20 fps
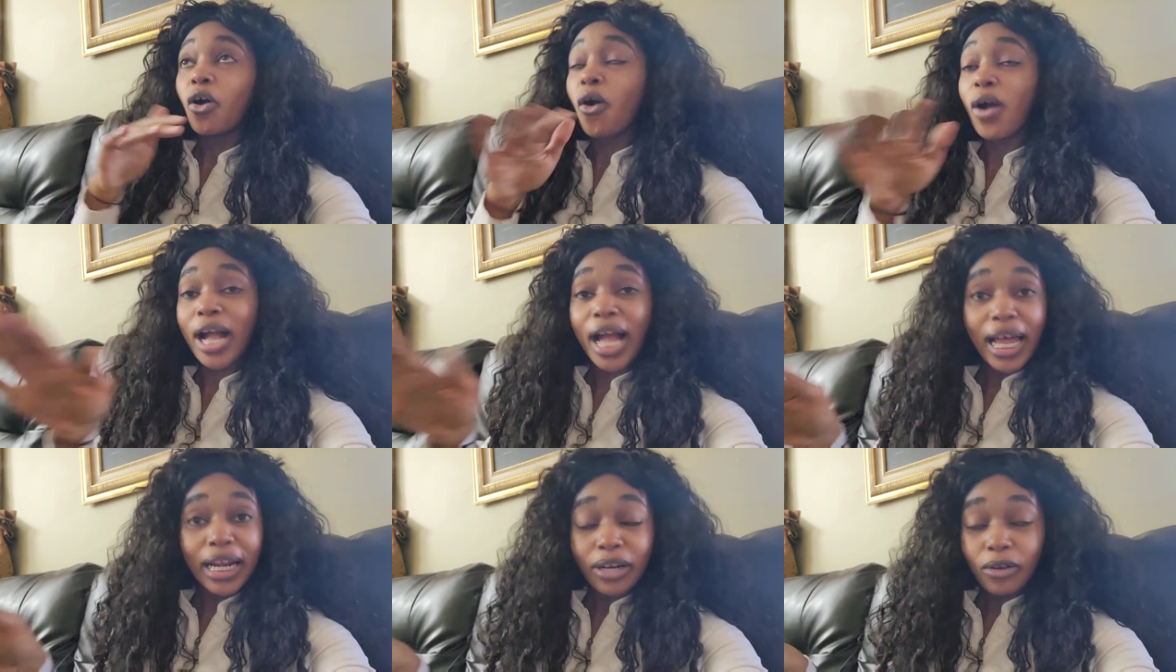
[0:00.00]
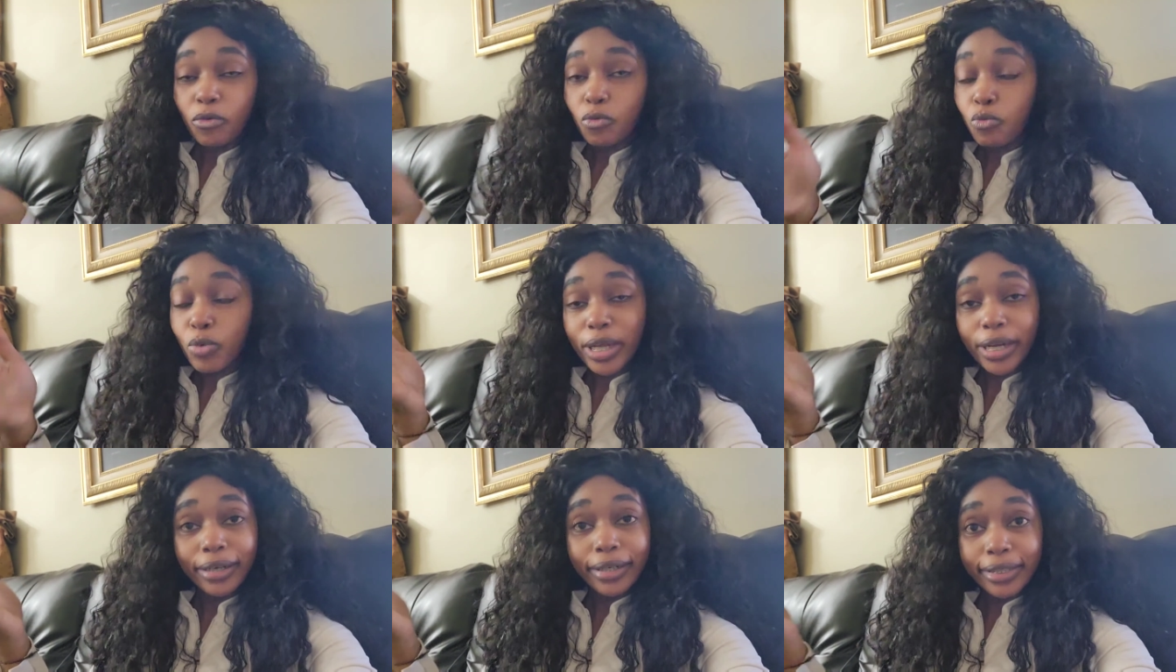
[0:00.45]
all kind of
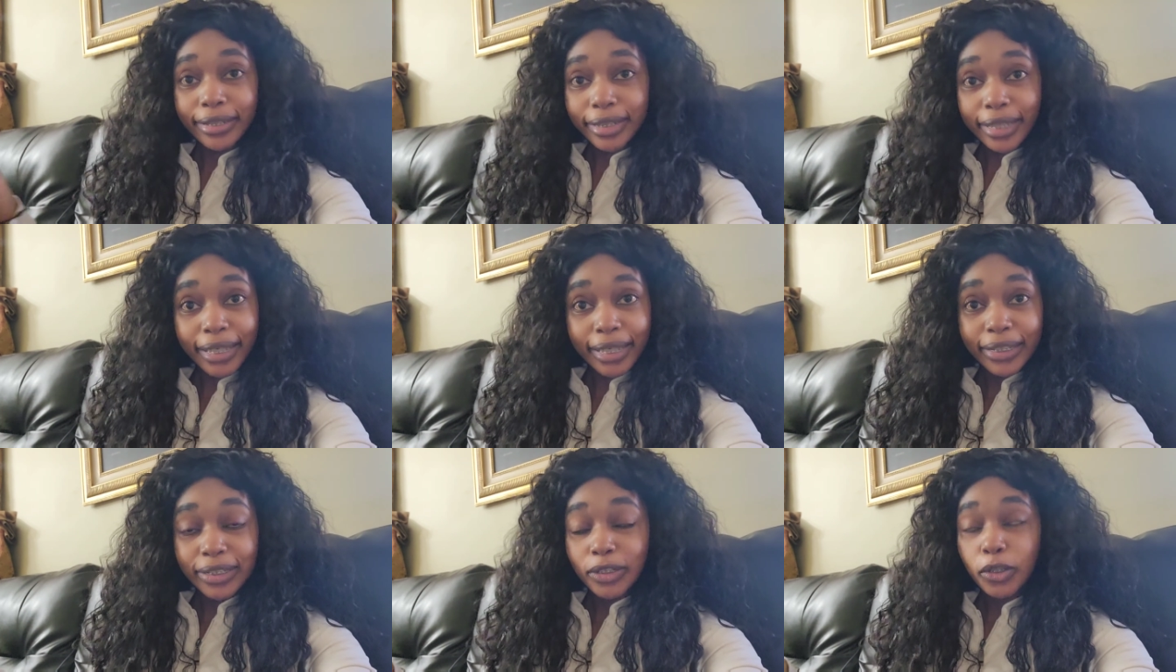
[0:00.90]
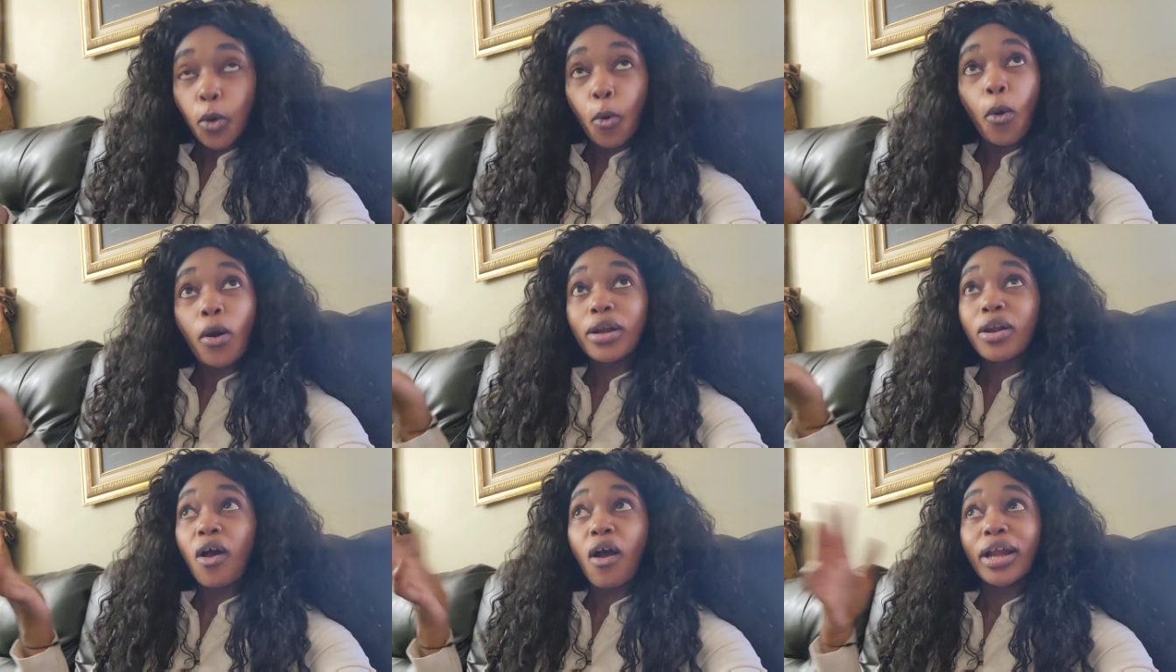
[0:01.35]
weird things
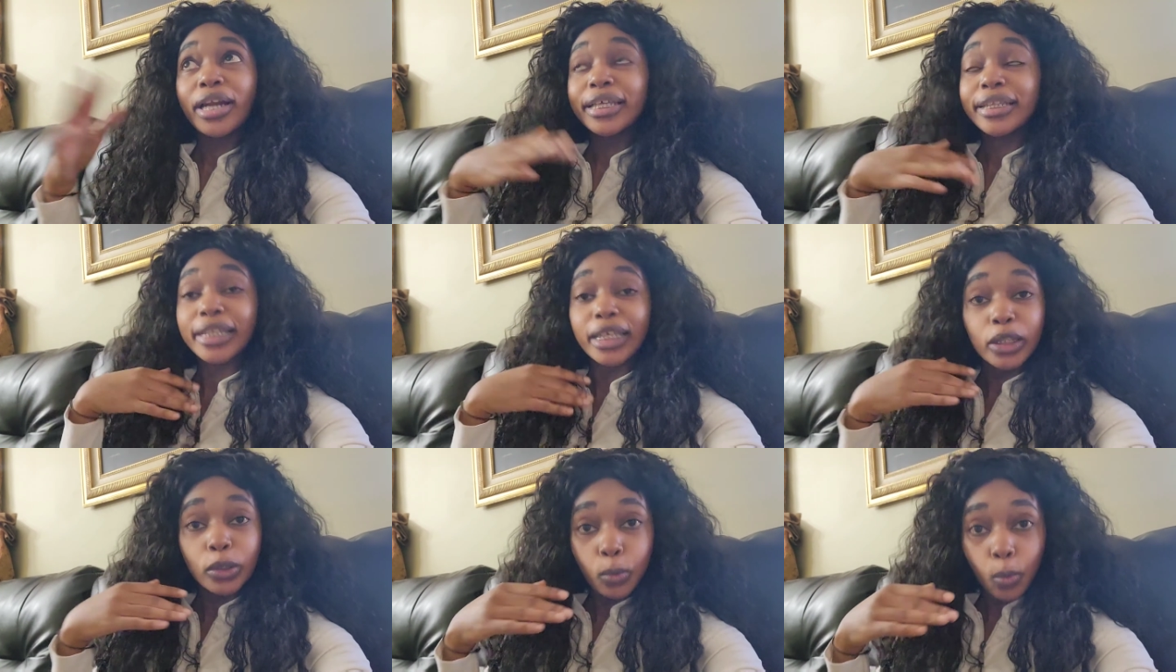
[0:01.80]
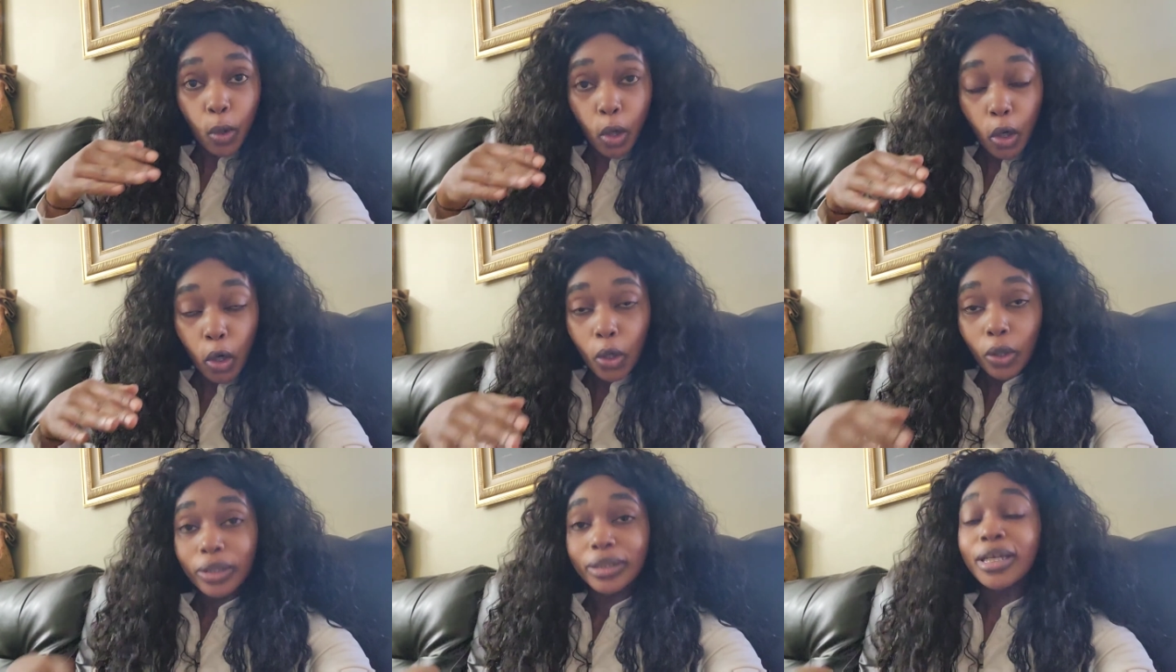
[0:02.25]
going on in this
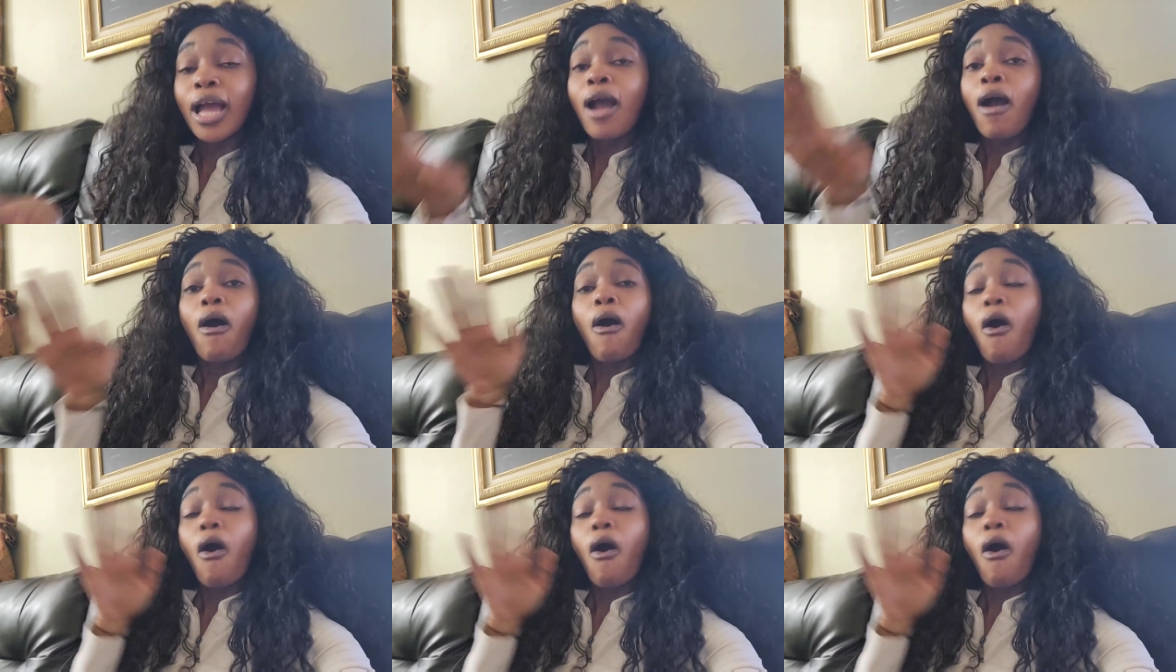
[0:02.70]
world